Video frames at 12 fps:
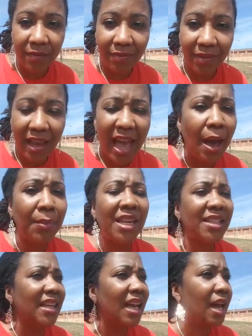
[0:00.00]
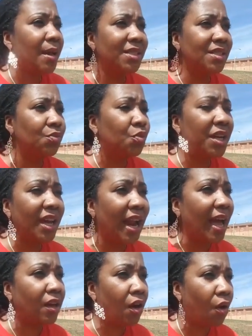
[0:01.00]
How many times did
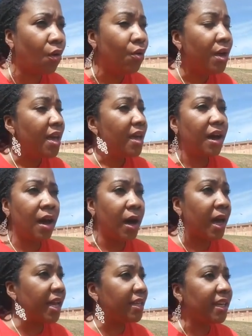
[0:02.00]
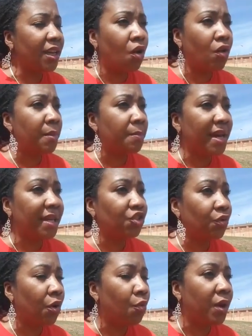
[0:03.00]
I go and get on the
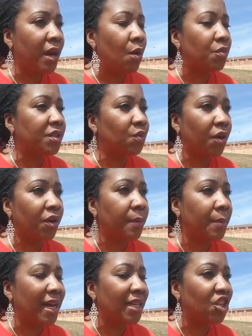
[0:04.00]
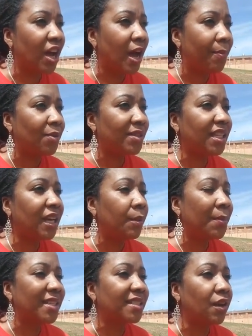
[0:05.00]
metro when I was working my job? I was telling
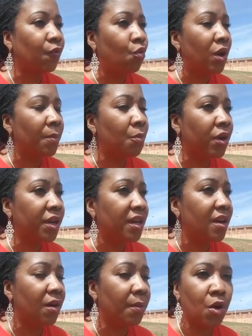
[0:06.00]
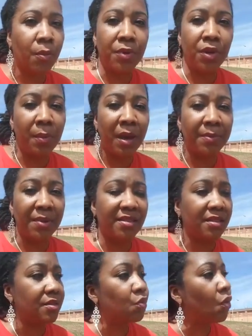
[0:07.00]
myself, one more year, I'm going to build my
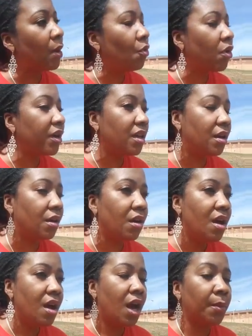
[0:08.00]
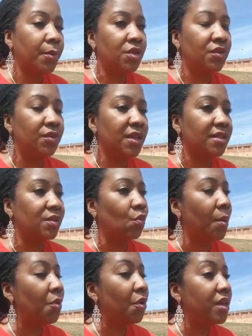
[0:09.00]
business. One more year, I'm going to do this.
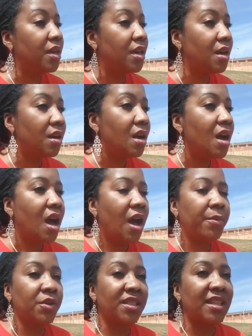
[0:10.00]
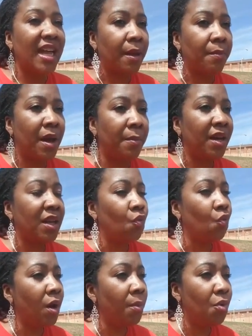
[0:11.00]
One more year, I'm going to stack my money.
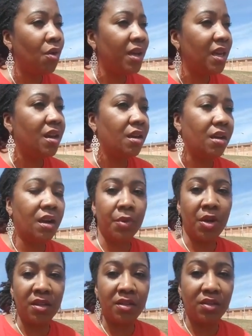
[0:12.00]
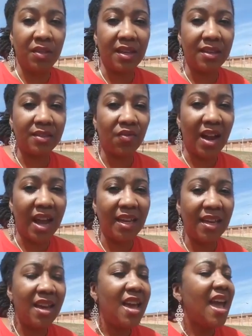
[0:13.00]
One more year, I'm going to do this, right?
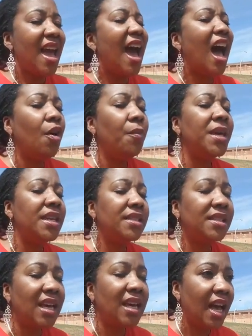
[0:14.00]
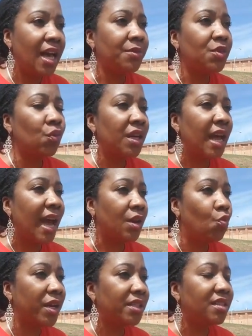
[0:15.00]
How many times when I
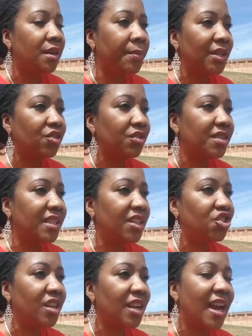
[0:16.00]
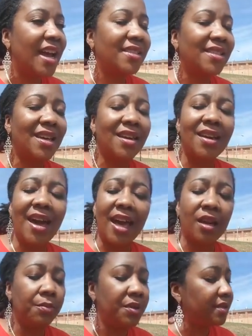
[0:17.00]
went to the metro station and I said,
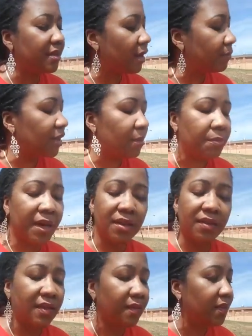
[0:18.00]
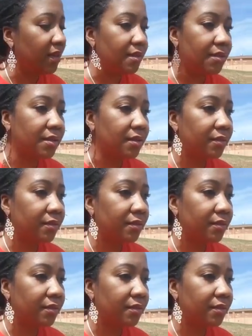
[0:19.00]
gotta be something better than this?